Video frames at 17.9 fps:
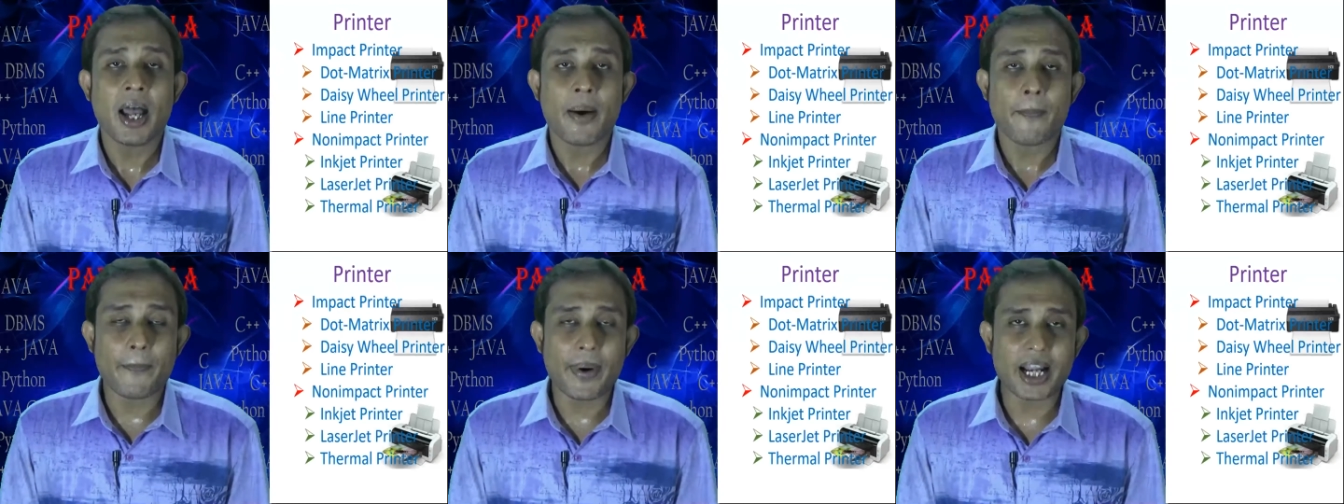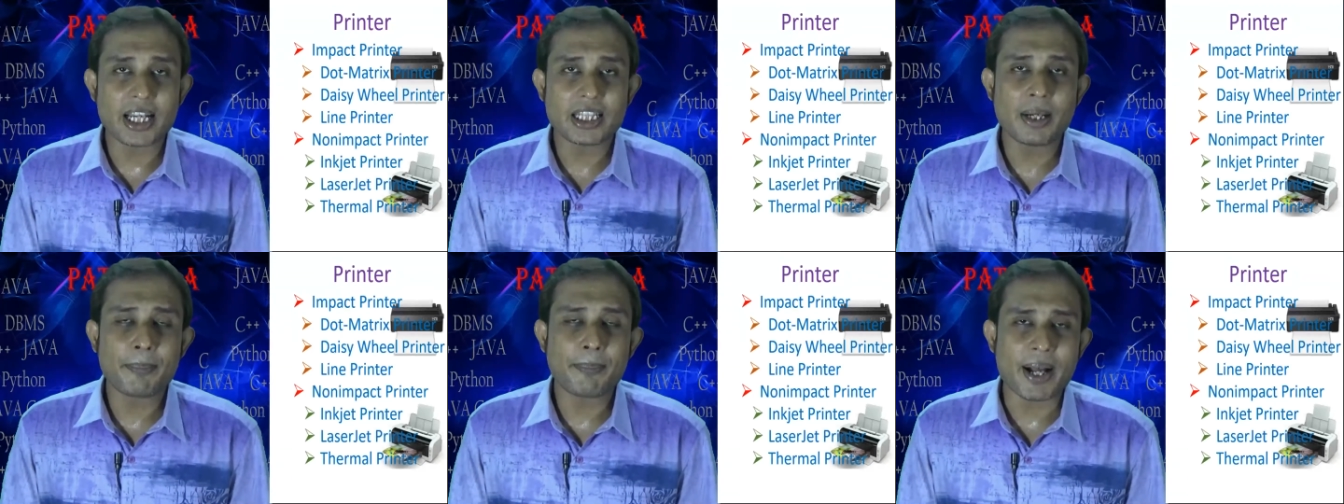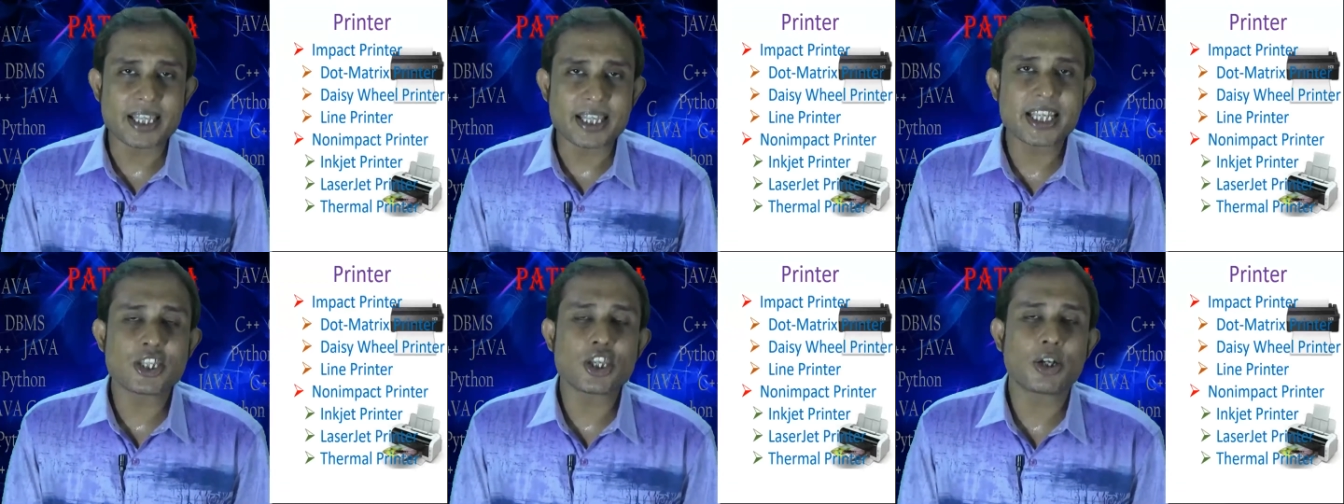by the
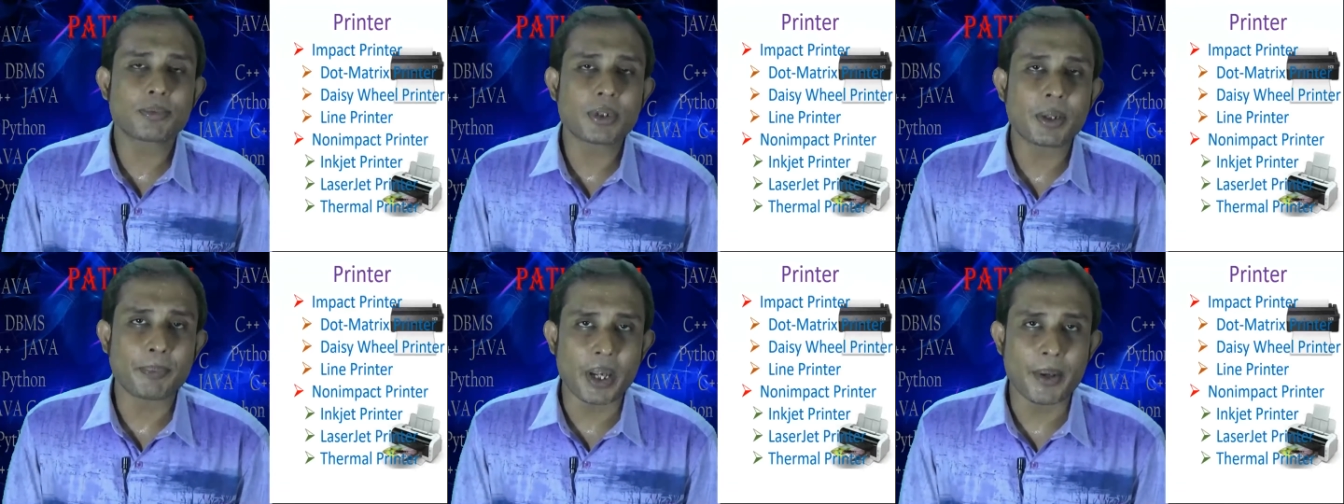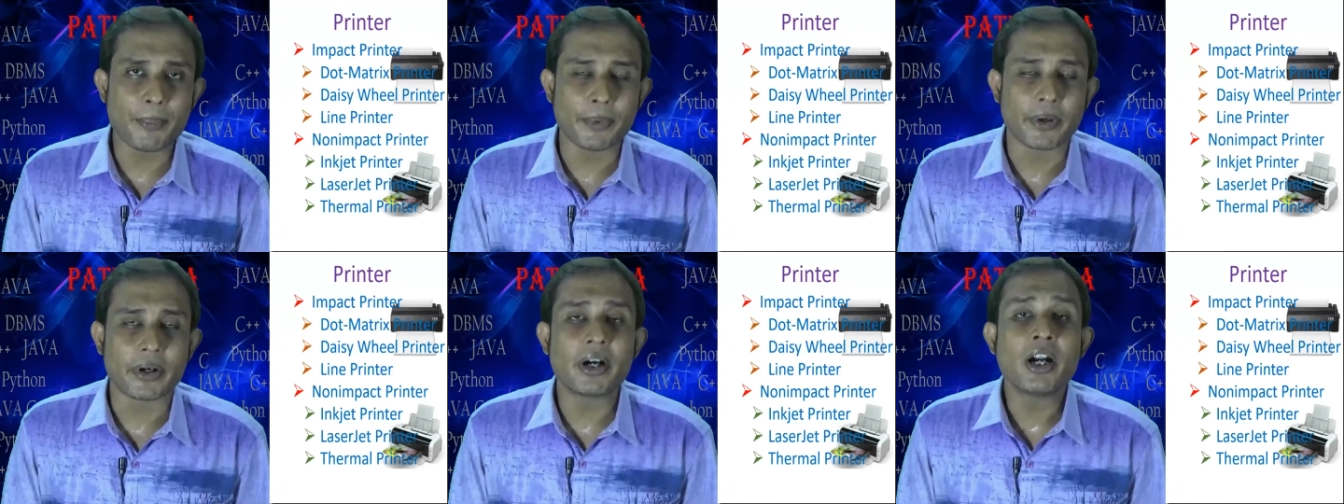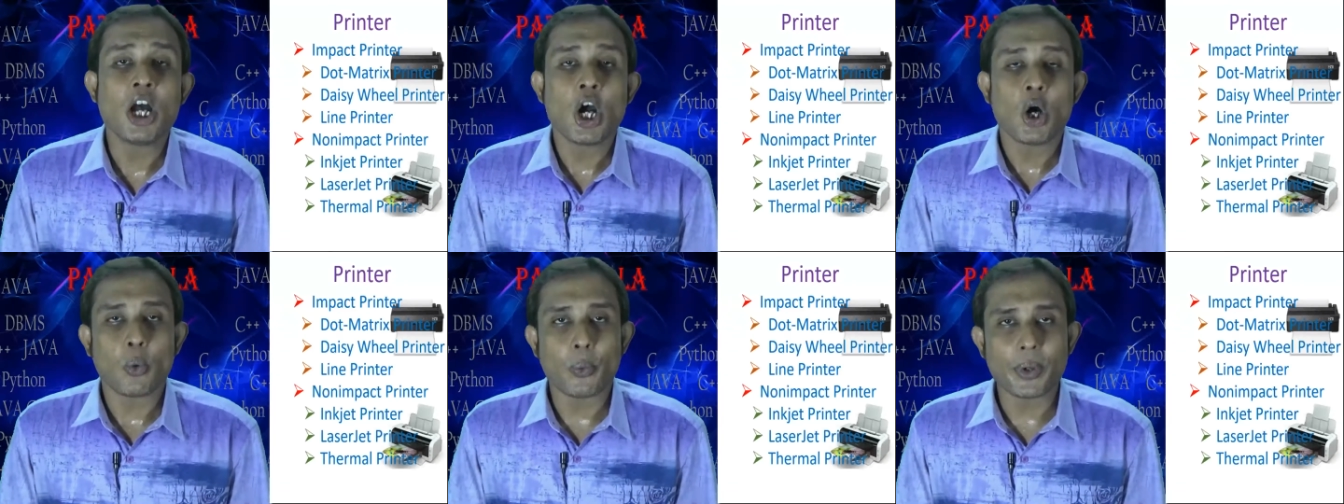passage of the
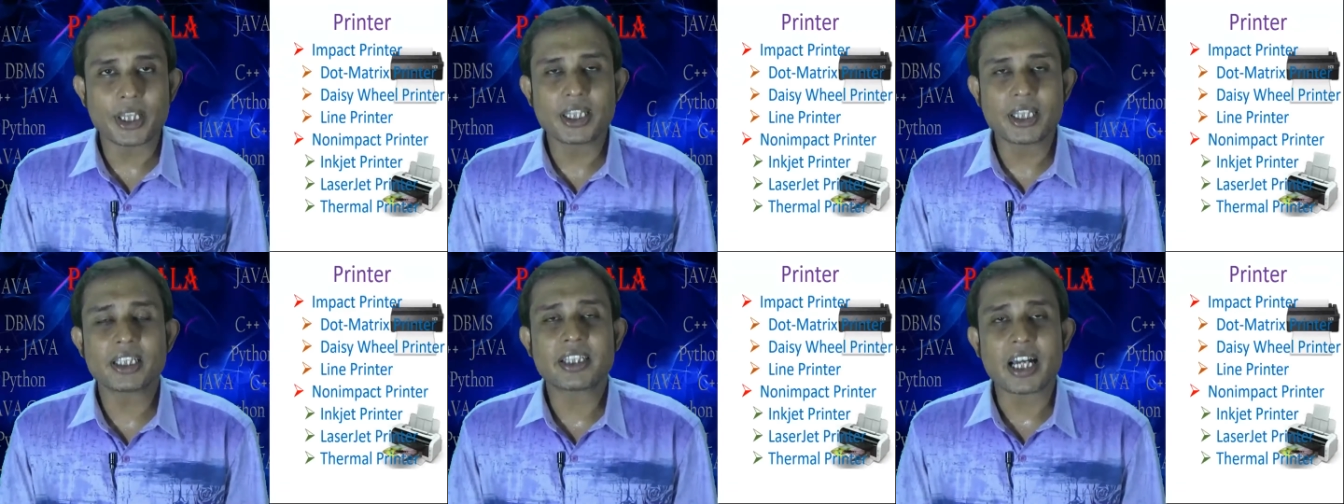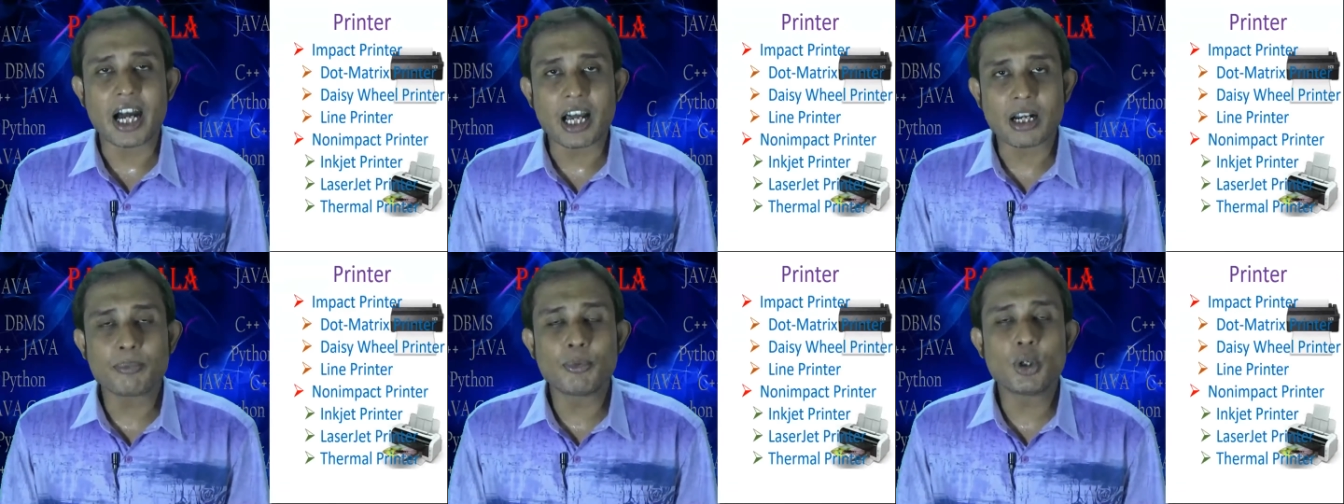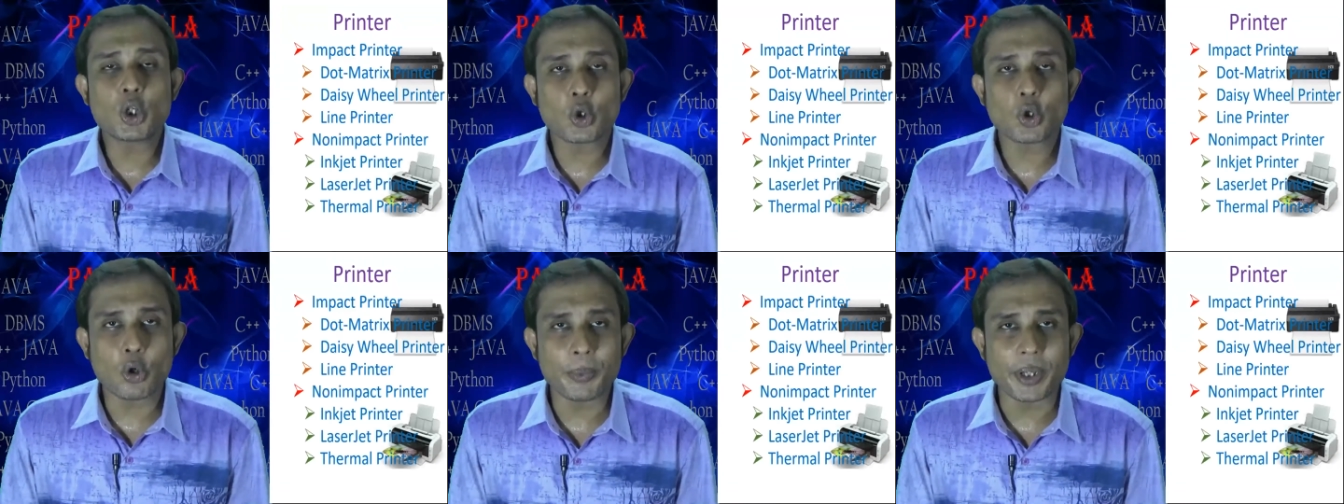paper with the
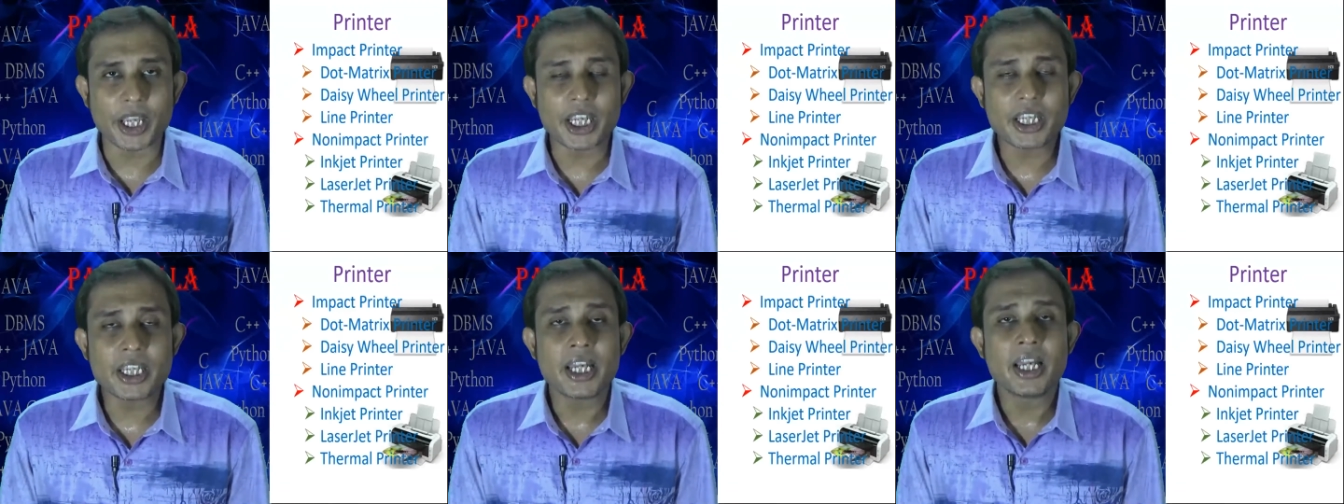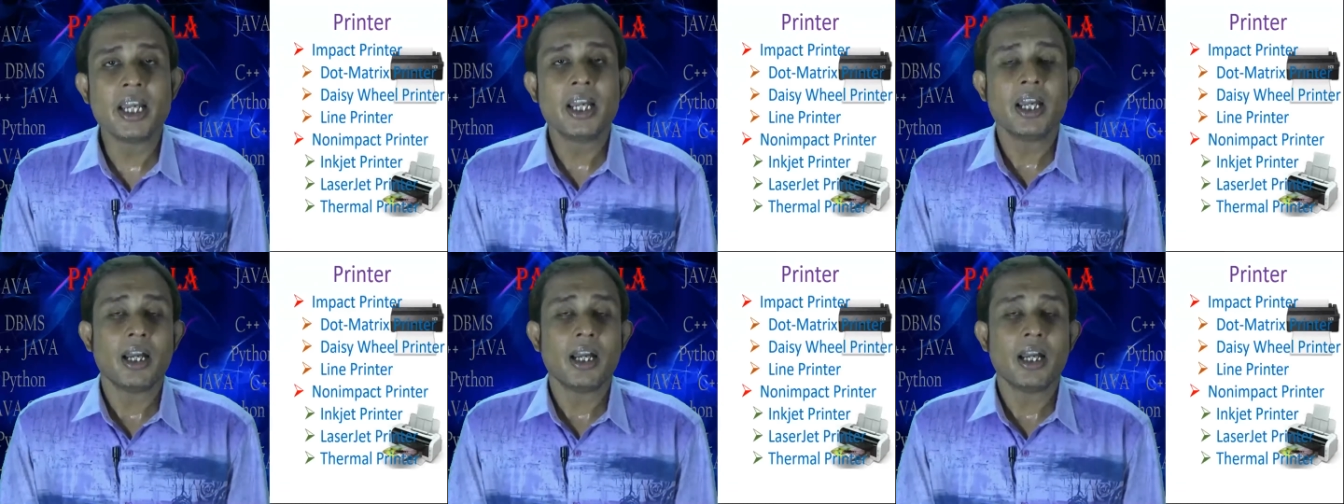thermochromic